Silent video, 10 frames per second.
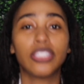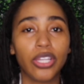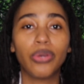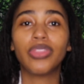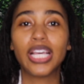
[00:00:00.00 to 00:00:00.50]

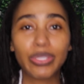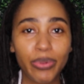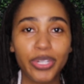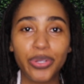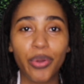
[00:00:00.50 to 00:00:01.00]
So that's
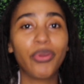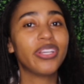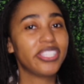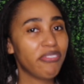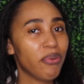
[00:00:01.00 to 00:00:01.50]
what we're doing. We're
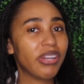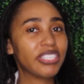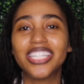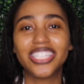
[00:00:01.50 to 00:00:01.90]
going to see if it works.